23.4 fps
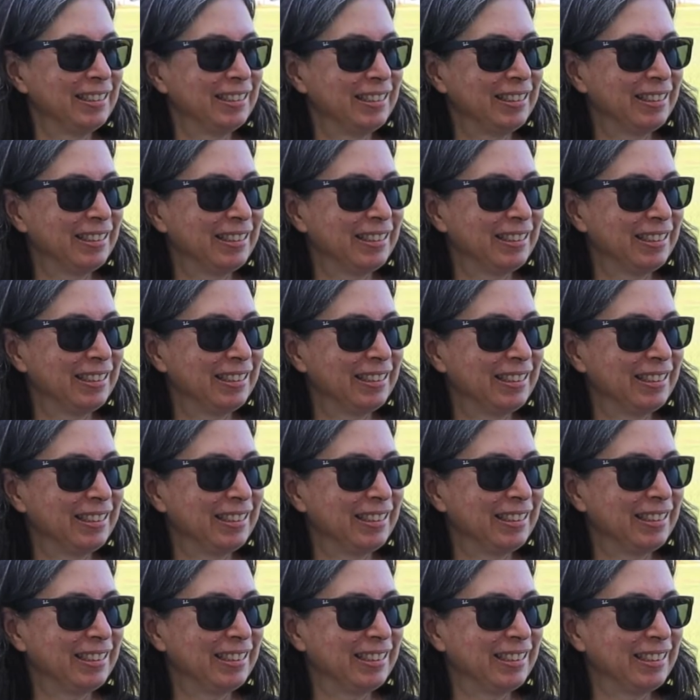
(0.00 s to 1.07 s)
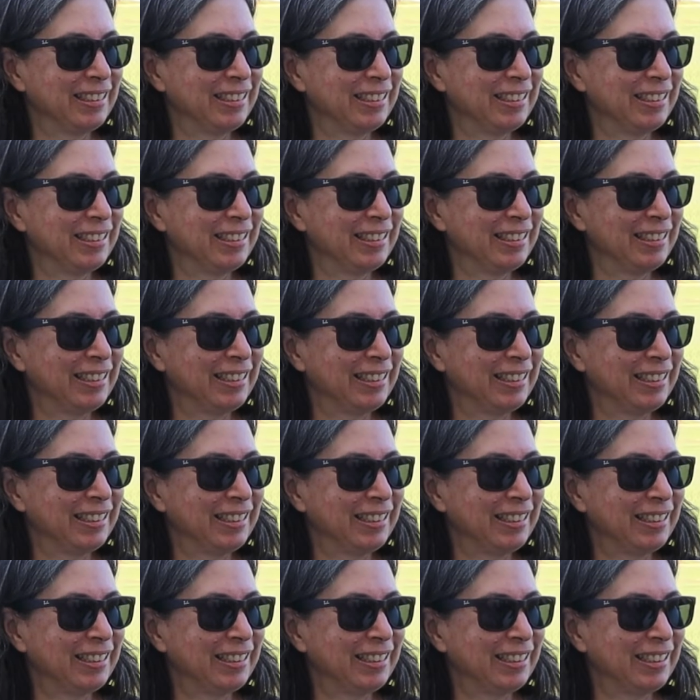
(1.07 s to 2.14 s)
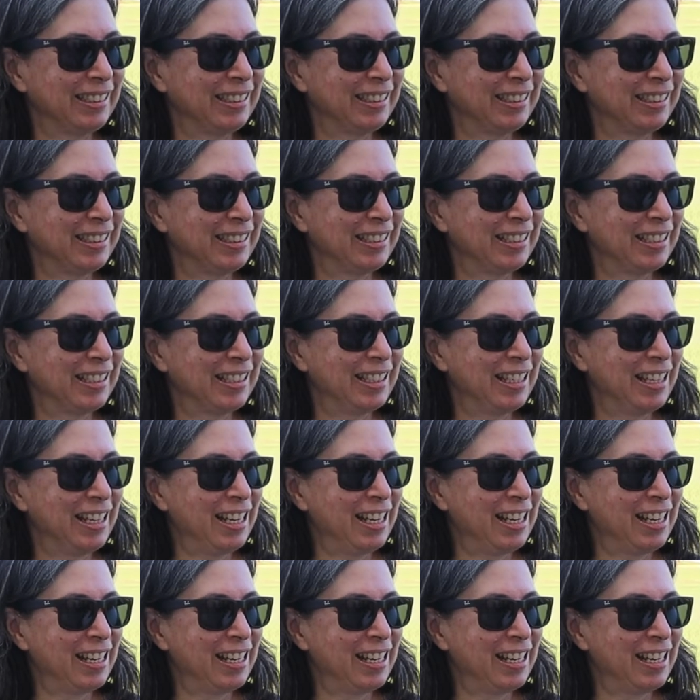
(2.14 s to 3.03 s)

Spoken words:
This person isn't speaking.